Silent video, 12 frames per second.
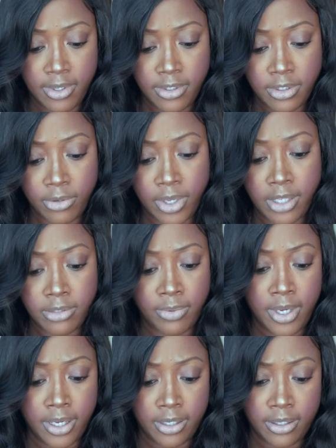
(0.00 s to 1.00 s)
So guess
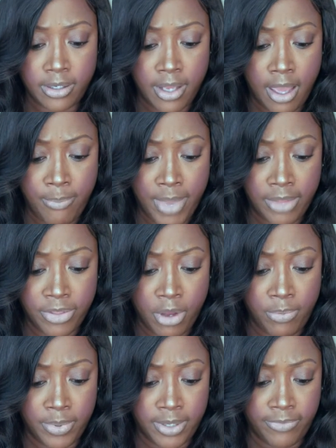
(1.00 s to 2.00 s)
what? I'm about to
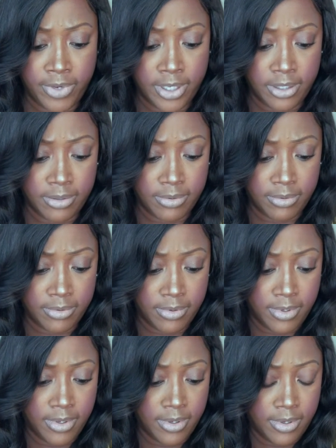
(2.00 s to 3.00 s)
open it for you.
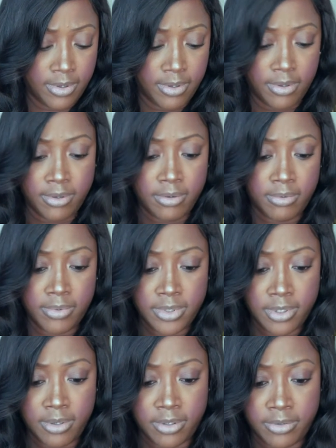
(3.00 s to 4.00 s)
I'm
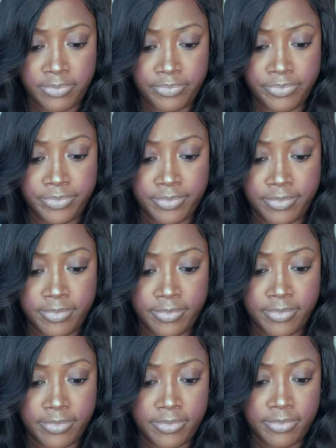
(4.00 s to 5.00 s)
just gonna...
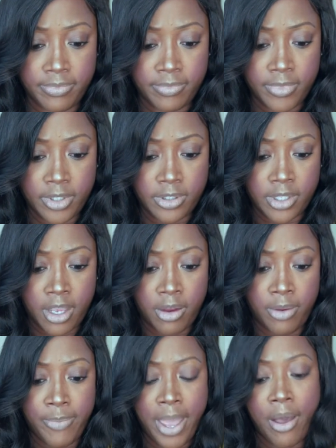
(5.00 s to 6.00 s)

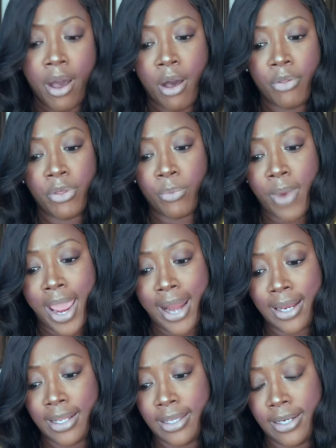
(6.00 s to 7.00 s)
Sorry about all the
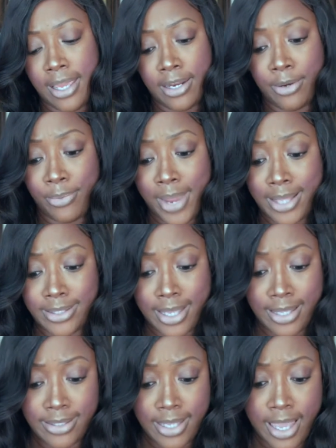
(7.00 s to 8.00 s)
rattling and the
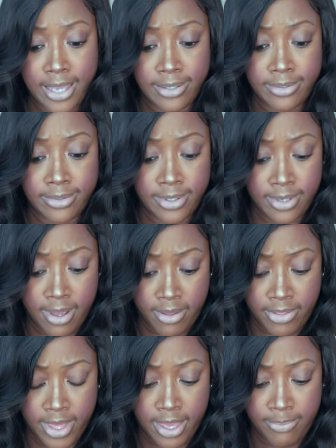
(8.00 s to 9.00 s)
rat-tat-tatting and all
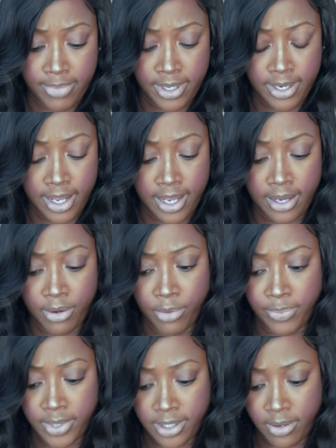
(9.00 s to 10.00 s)
that, but I gotta
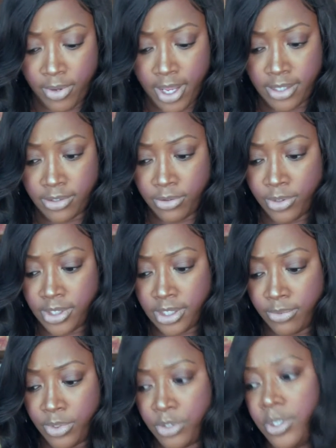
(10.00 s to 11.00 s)
open it, okay? So you can
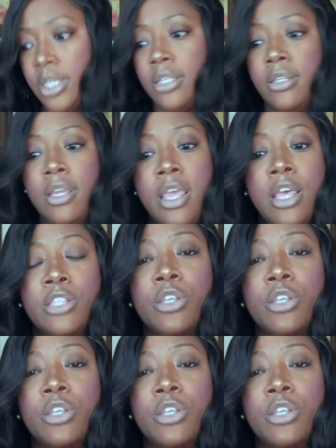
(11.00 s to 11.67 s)
see what you get.